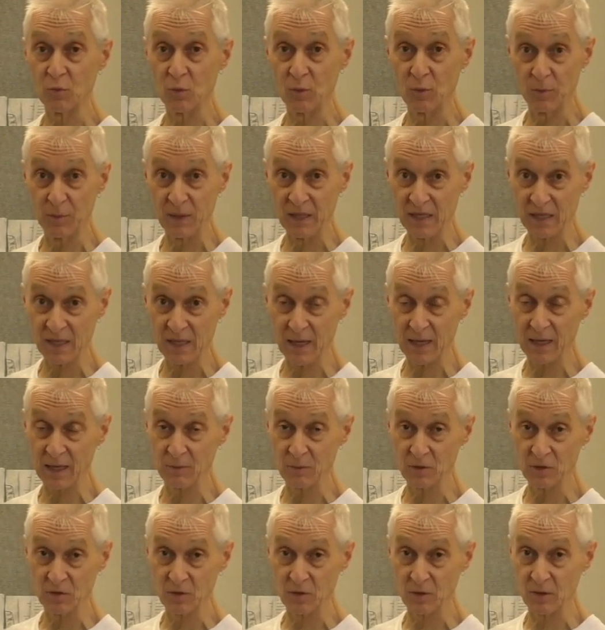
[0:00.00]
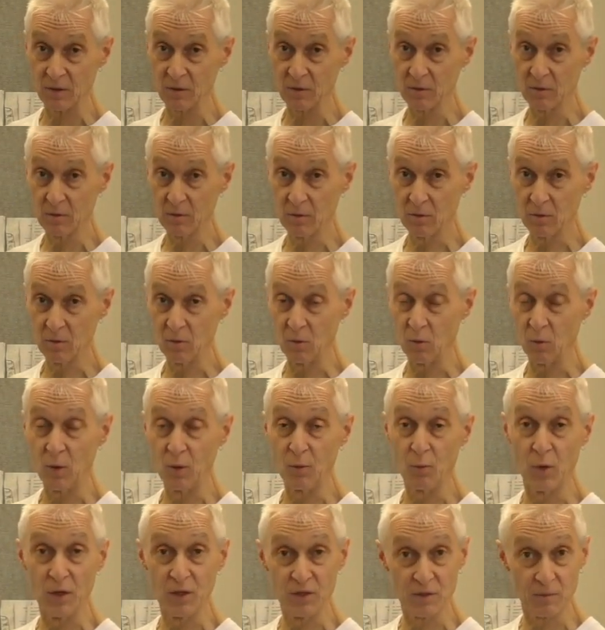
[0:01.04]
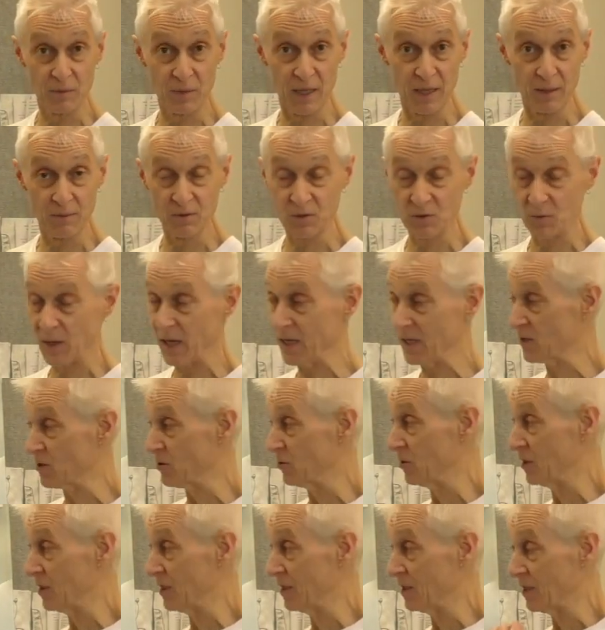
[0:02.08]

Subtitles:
will be able to, or will want to be able to answer